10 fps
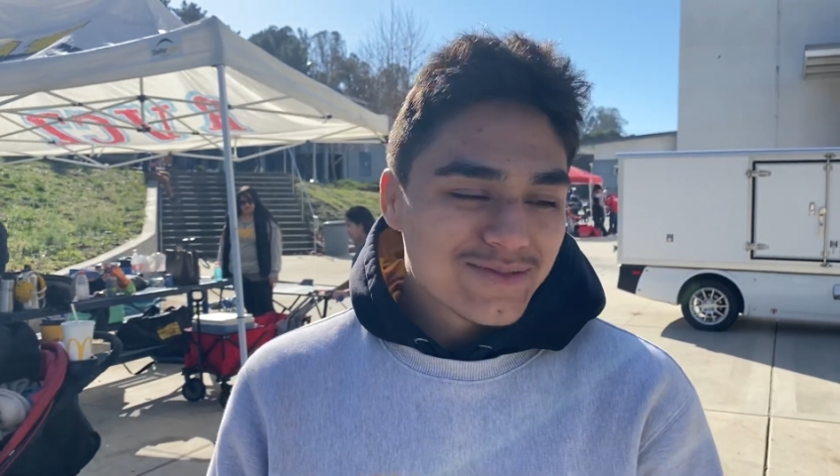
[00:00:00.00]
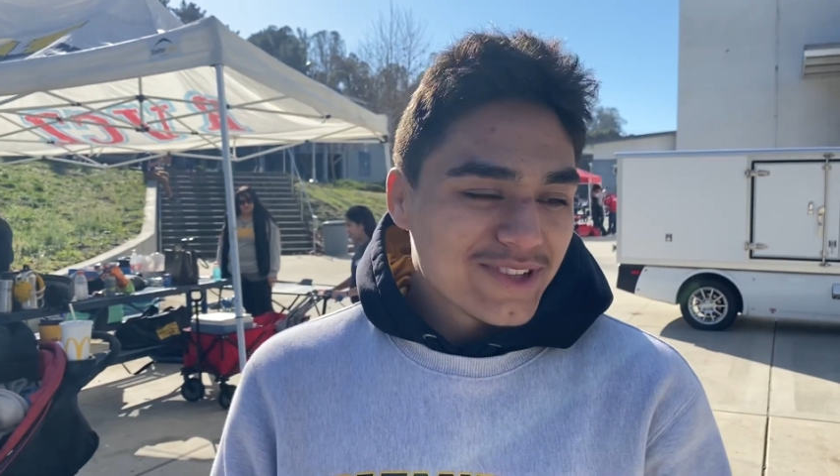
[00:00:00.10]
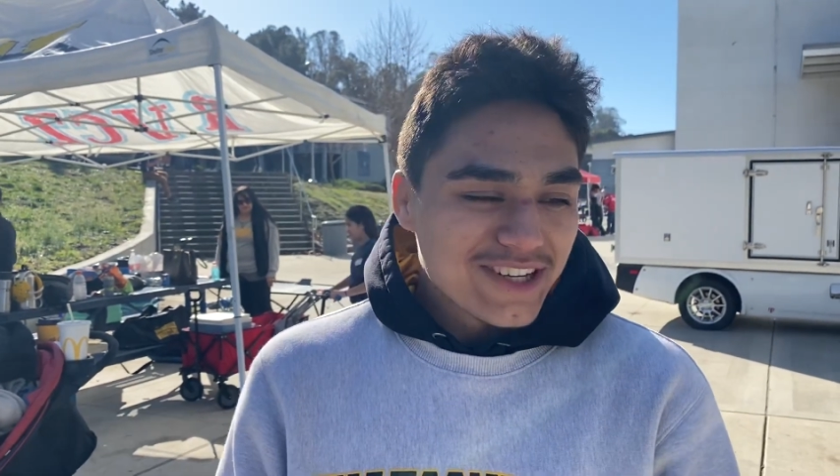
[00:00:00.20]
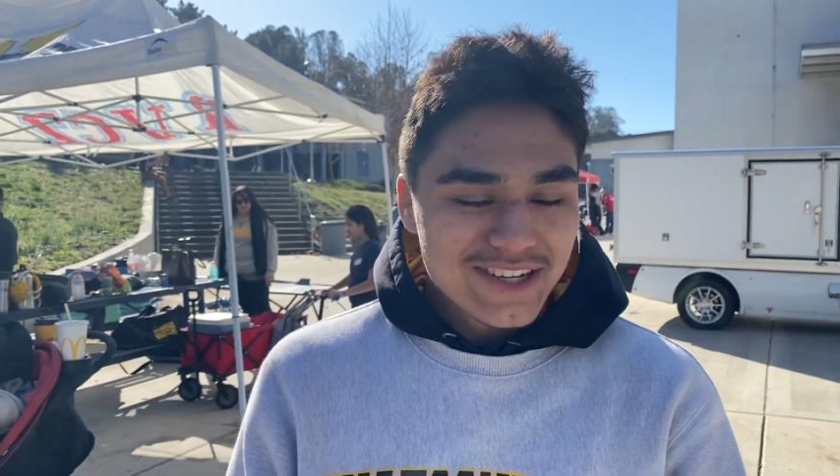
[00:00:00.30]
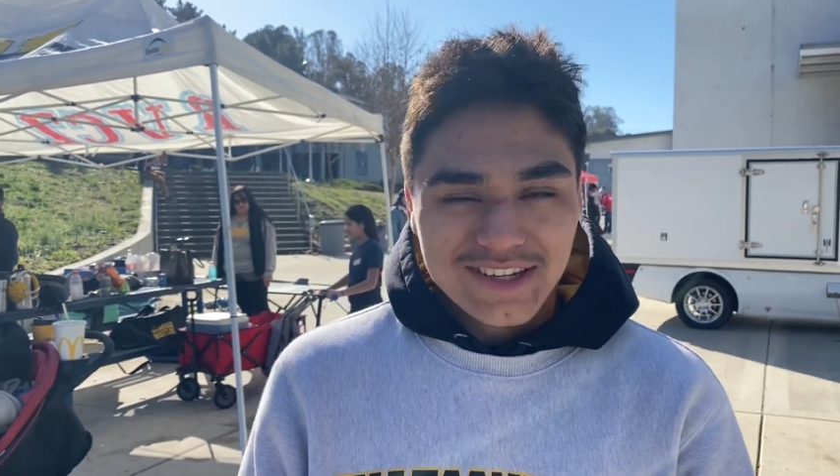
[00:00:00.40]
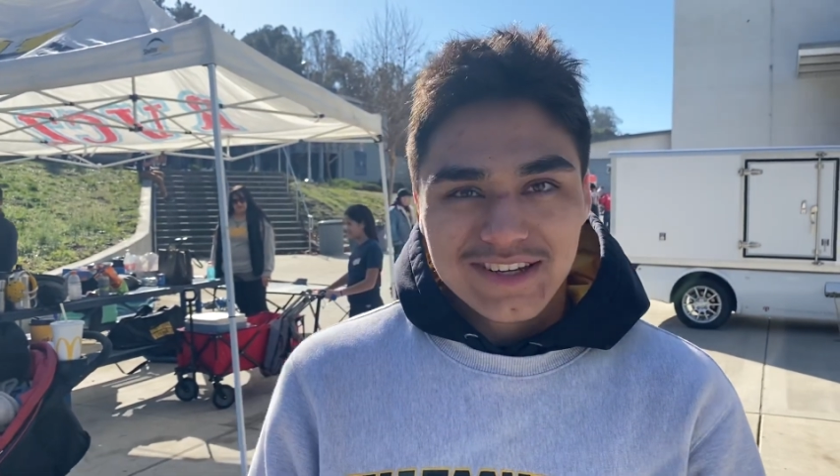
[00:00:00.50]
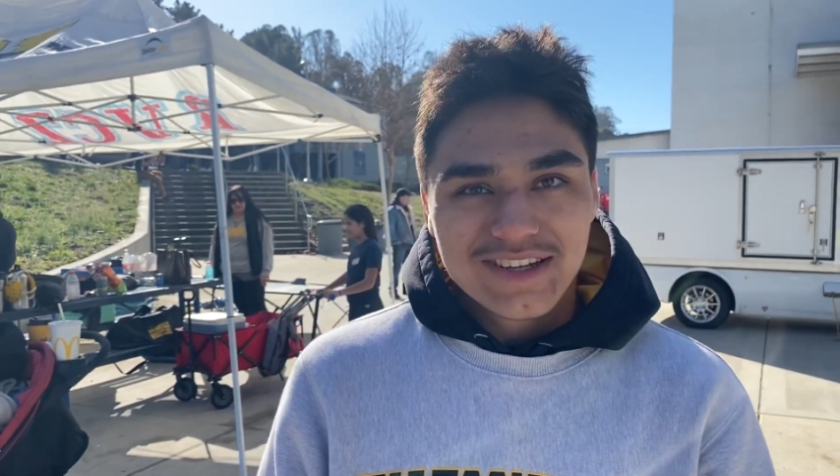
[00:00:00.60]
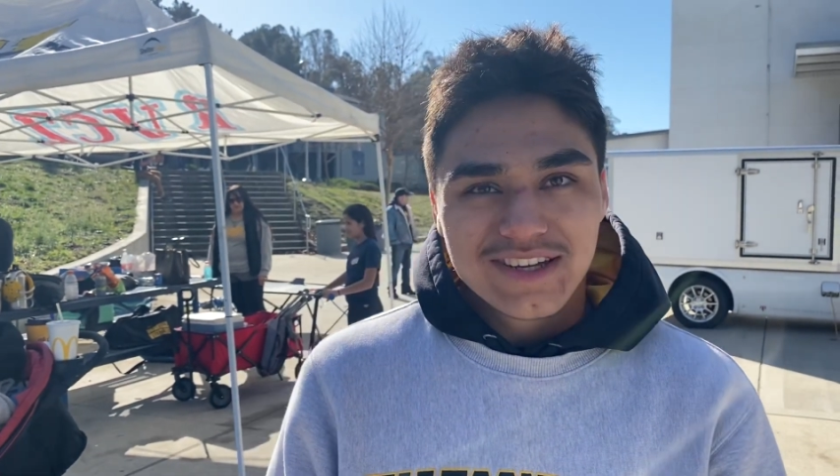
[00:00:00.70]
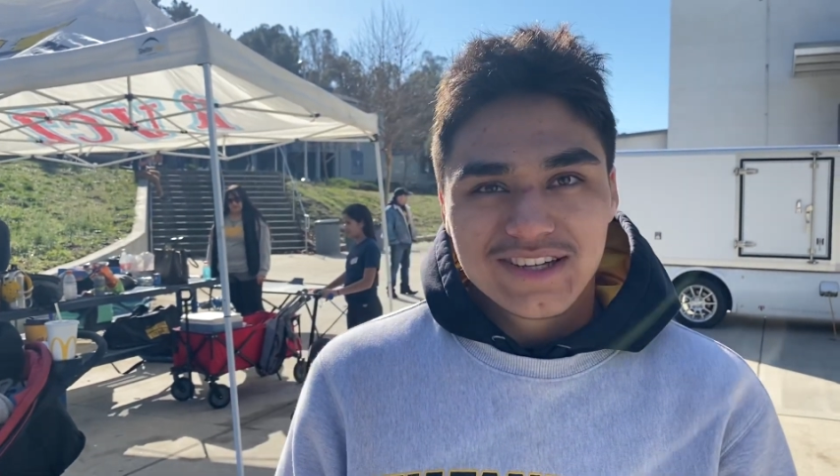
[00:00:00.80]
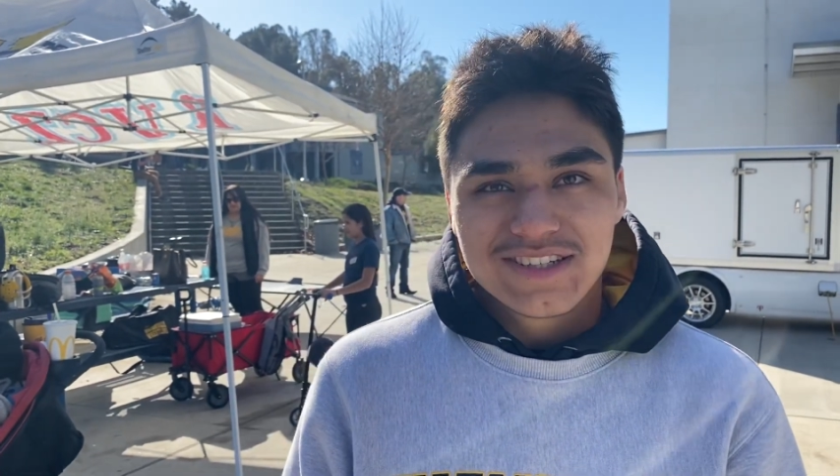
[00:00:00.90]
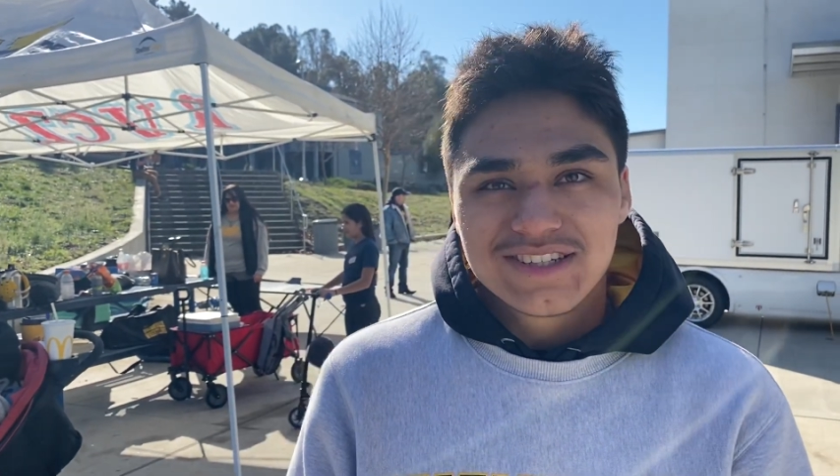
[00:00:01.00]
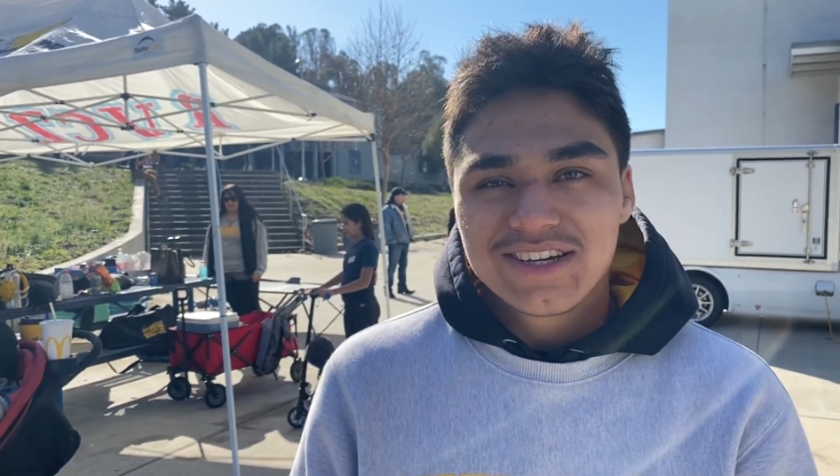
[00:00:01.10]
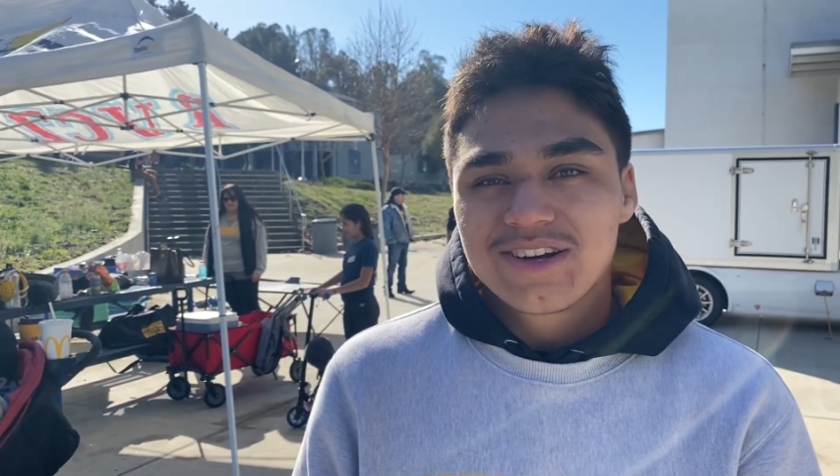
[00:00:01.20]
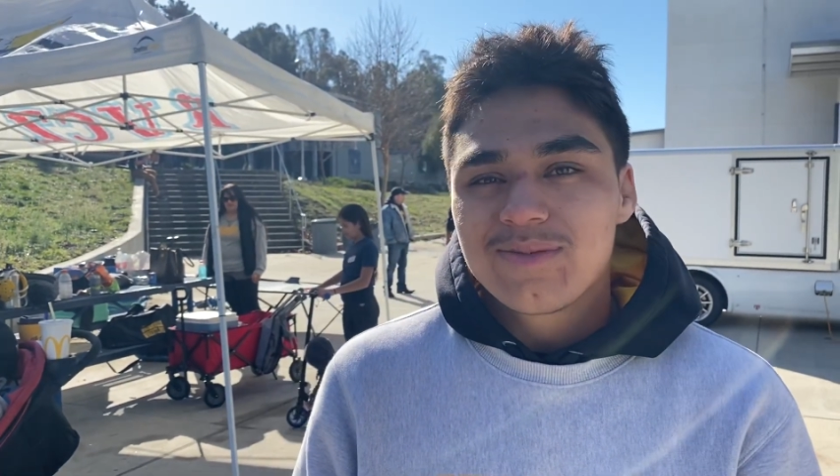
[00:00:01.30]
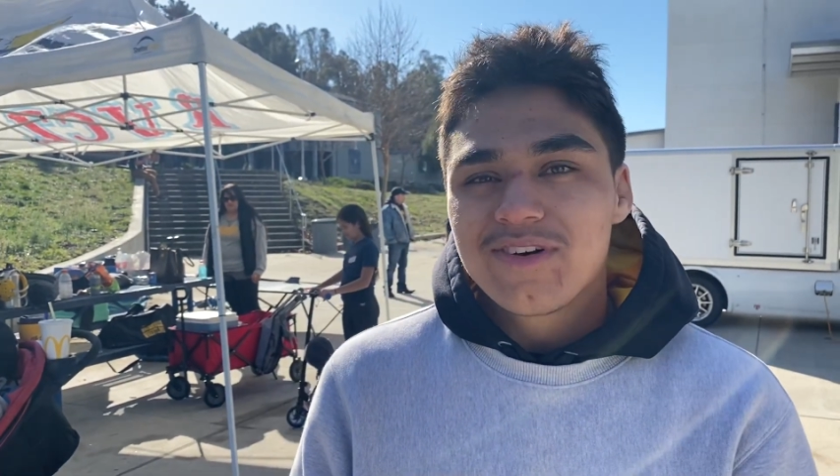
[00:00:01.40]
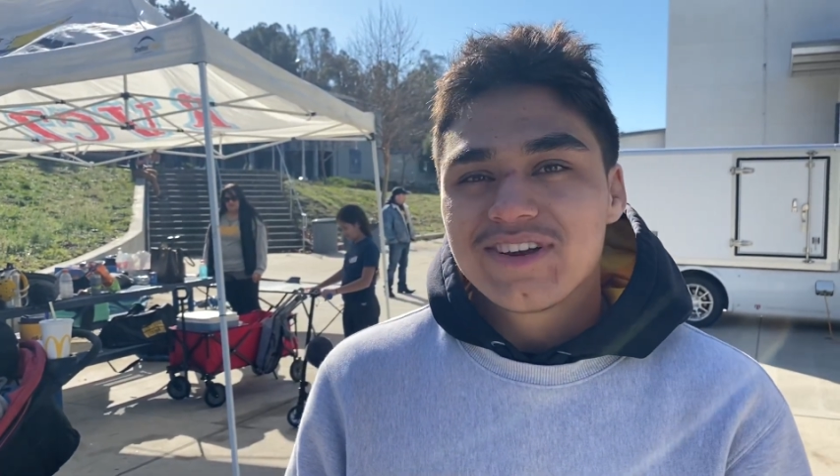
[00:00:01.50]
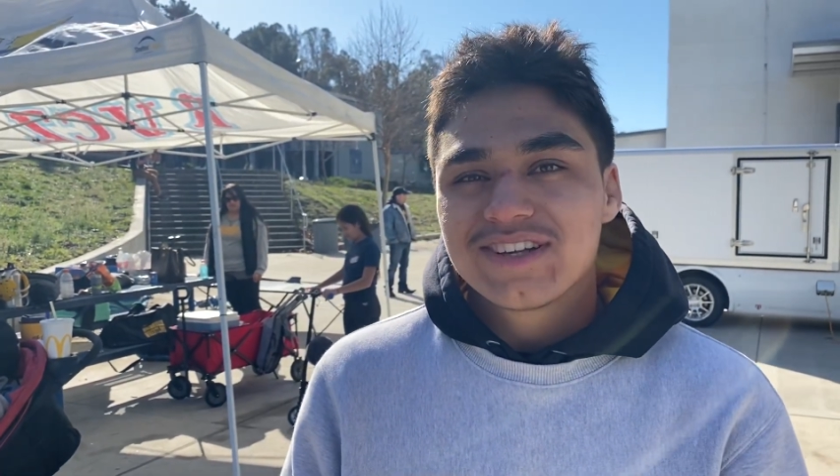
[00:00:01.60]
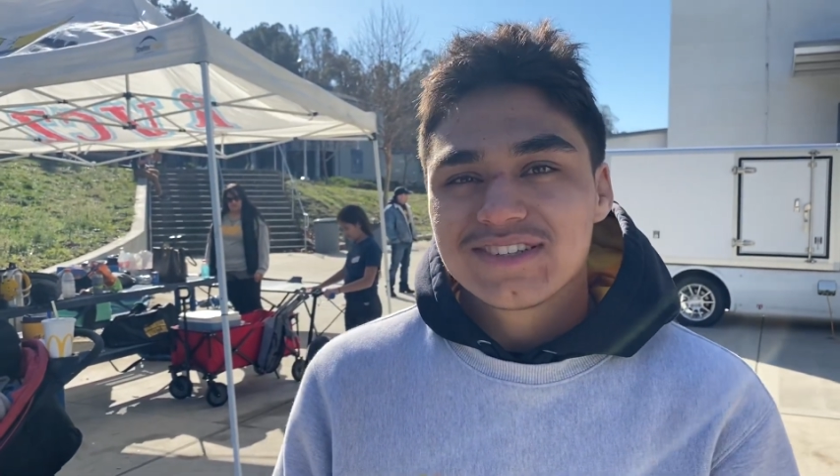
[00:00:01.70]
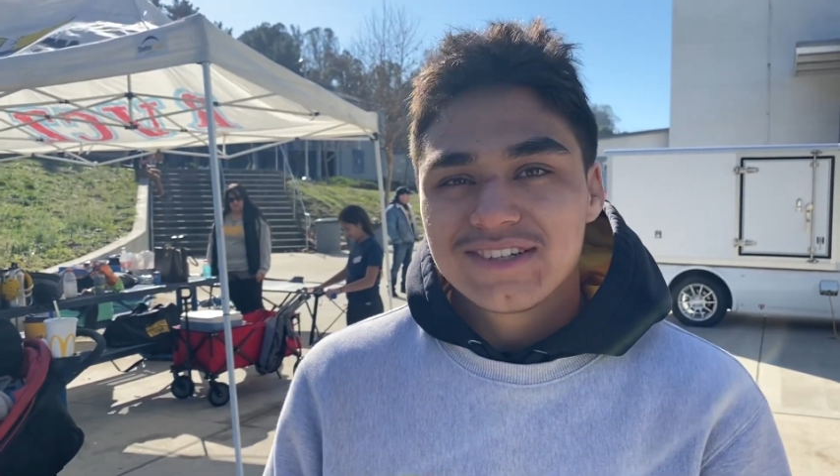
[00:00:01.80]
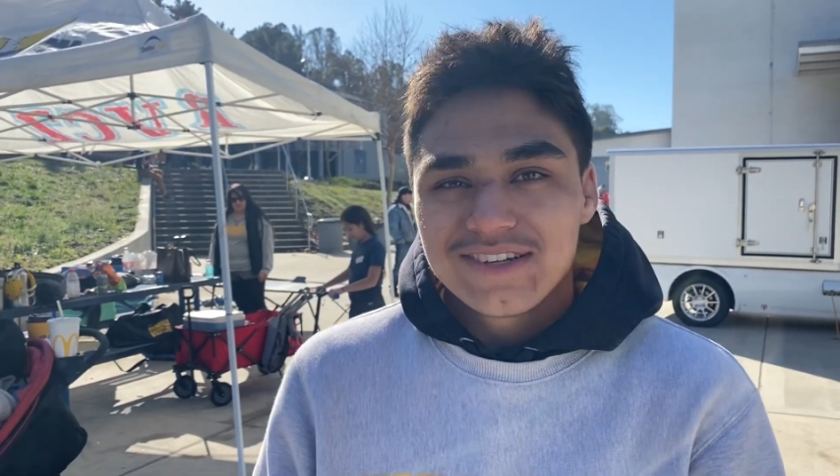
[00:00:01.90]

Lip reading: but that didn't go my way. So